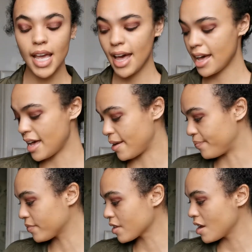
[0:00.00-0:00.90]
Yeah.
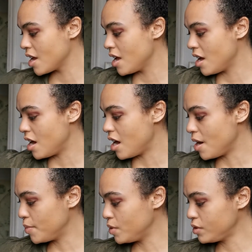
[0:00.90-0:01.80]

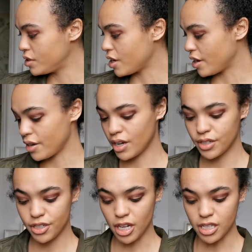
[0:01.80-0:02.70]
I'm also
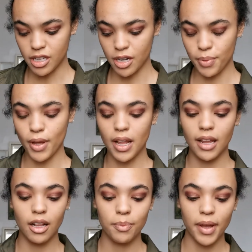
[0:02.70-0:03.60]
just going to put a
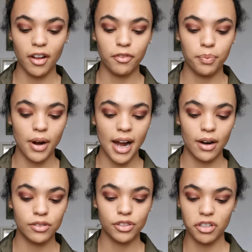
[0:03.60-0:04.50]
little bit of
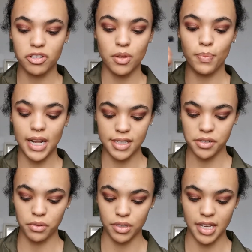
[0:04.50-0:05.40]
brown just to blend
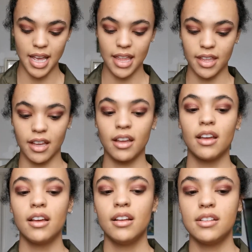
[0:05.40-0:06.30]
it all together.
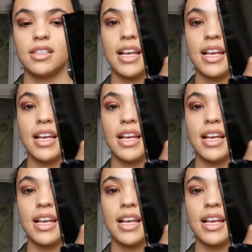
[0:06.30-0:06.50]
So